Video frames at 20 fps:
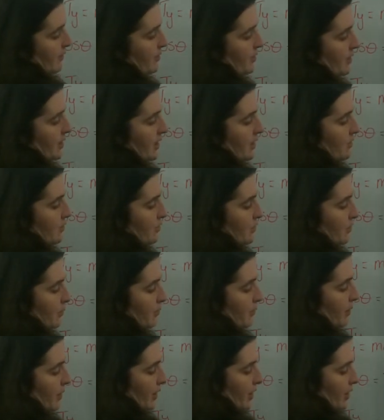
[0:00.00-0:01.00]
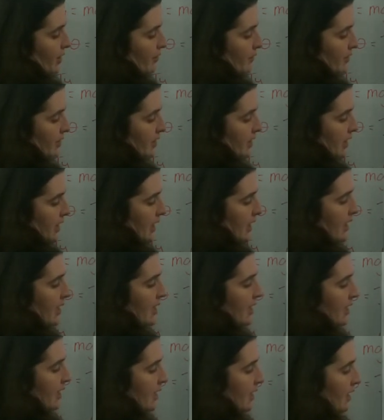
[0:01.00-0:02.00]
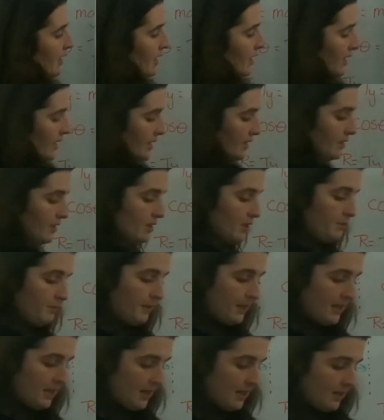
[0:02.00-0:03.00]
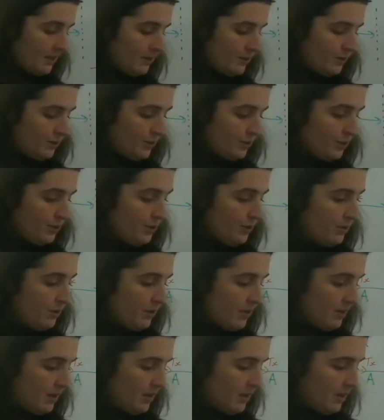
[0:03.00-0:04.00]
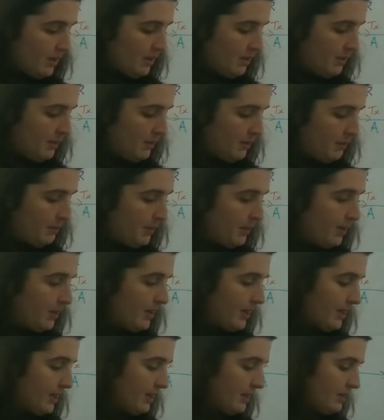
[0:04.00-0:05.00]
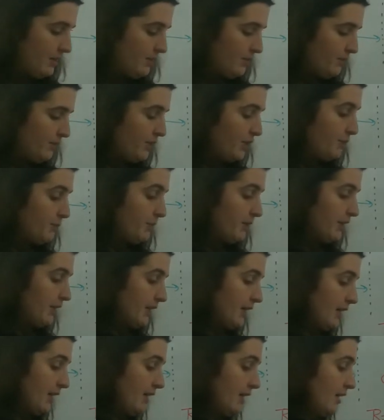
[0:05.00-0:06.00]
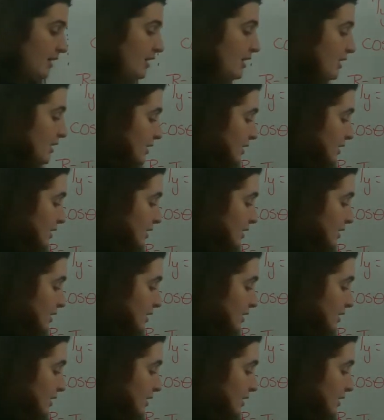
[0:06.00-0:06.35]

velocity, 2 pi over t, is going to be 2 pi divided by that,